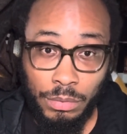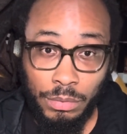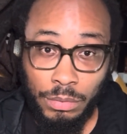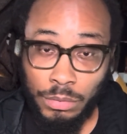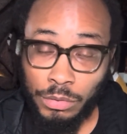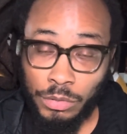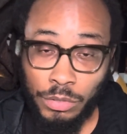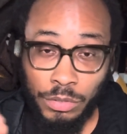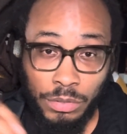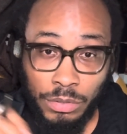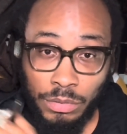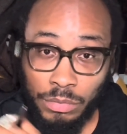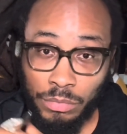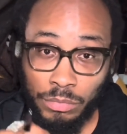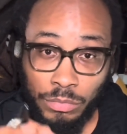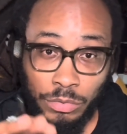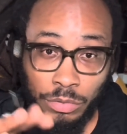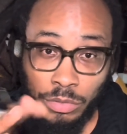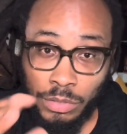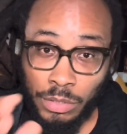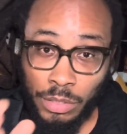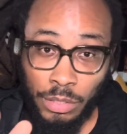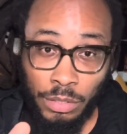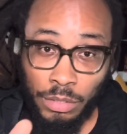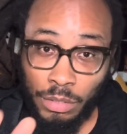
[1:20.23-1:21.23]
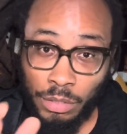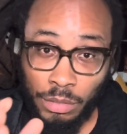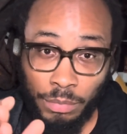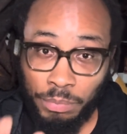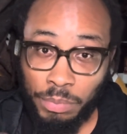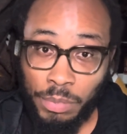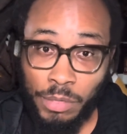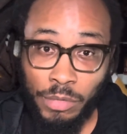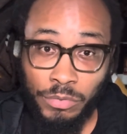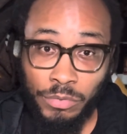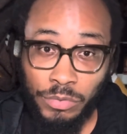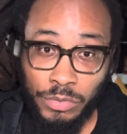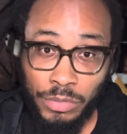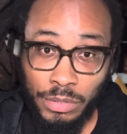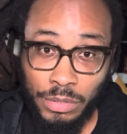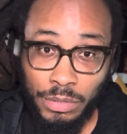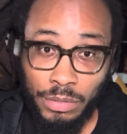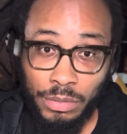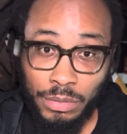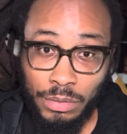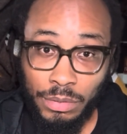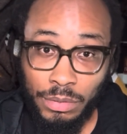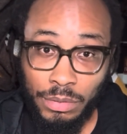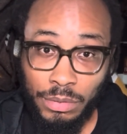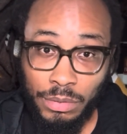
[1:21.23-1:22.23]
just a singular person,
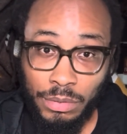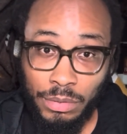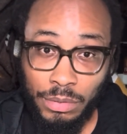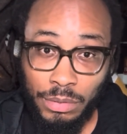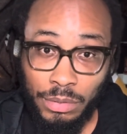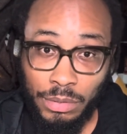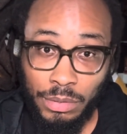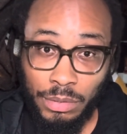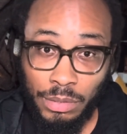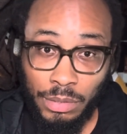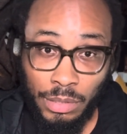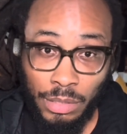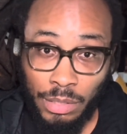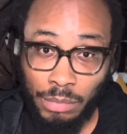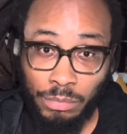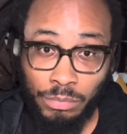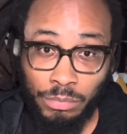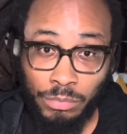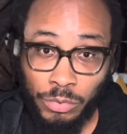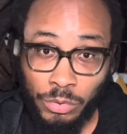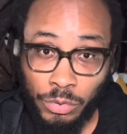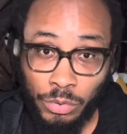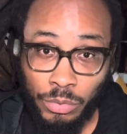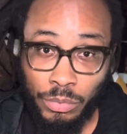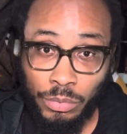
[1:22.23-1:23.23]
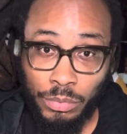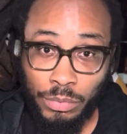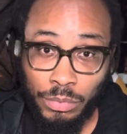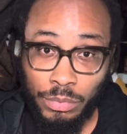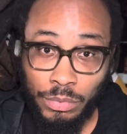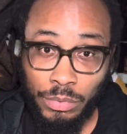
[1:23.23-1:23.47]
M2.